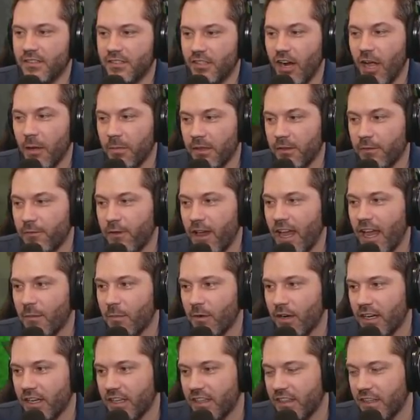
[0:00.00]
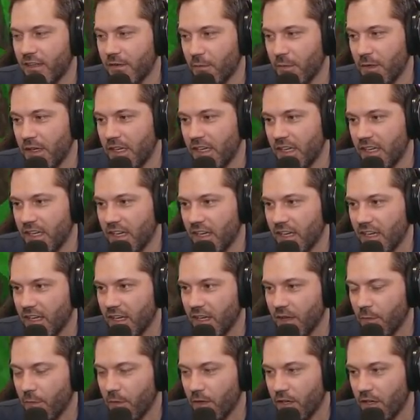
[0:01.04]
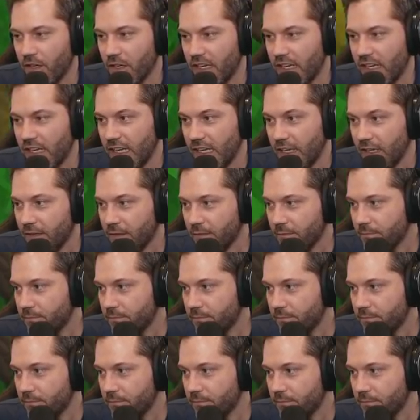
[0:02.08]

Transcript: drop the fabric that we uh, were needing.